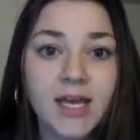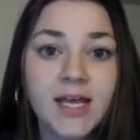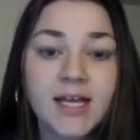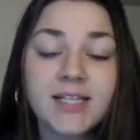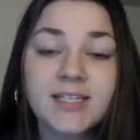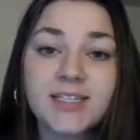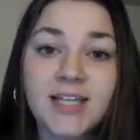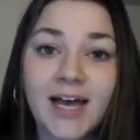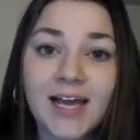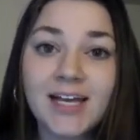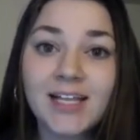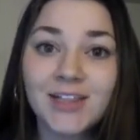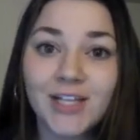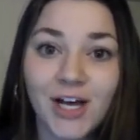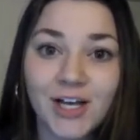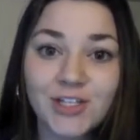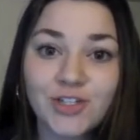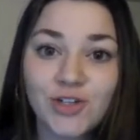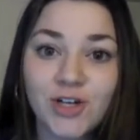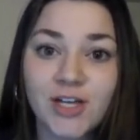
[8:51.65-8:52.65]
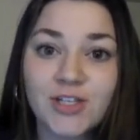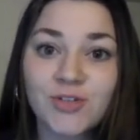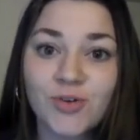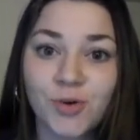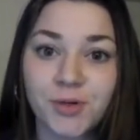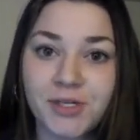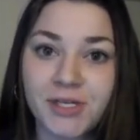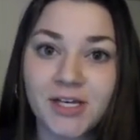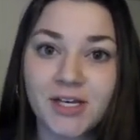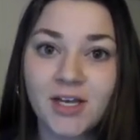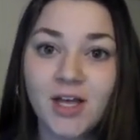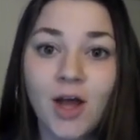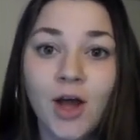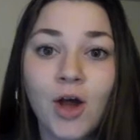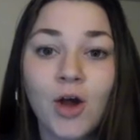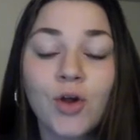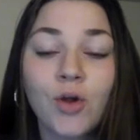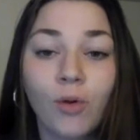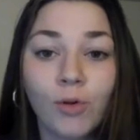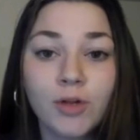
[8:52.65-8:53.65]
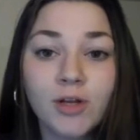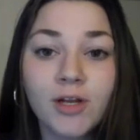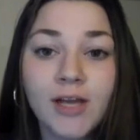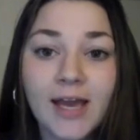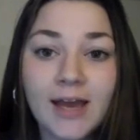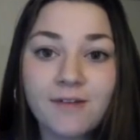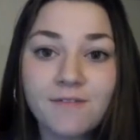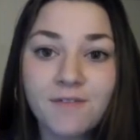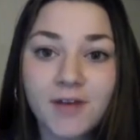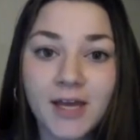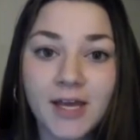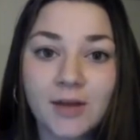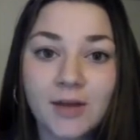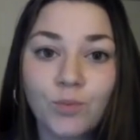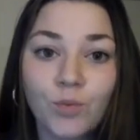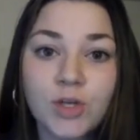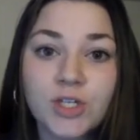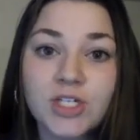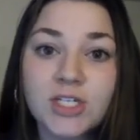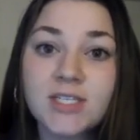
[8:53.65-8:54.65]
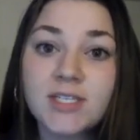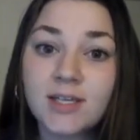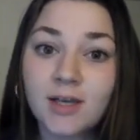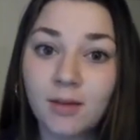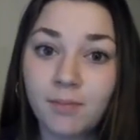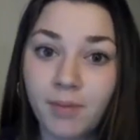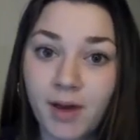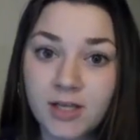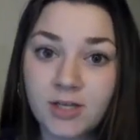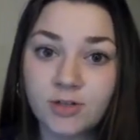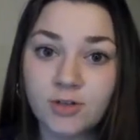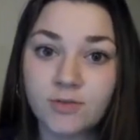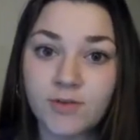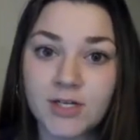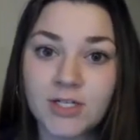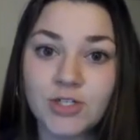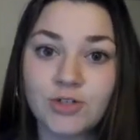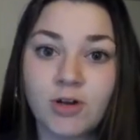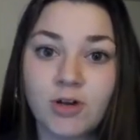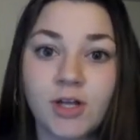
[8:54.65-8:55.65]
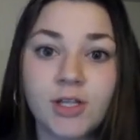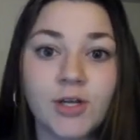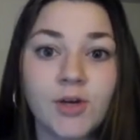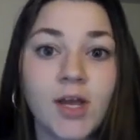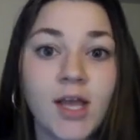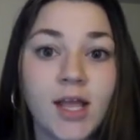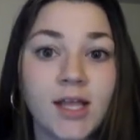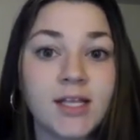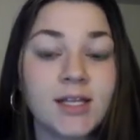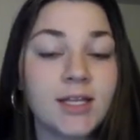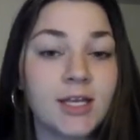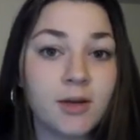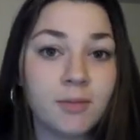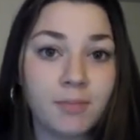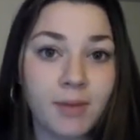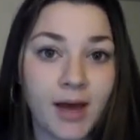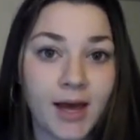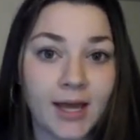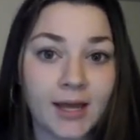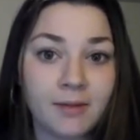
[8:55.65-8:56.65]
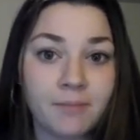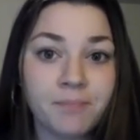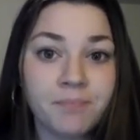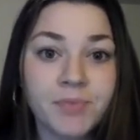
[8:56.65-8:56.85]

Like La Trattoria, Corner Cafe, which is the competitor restaurant located nearby,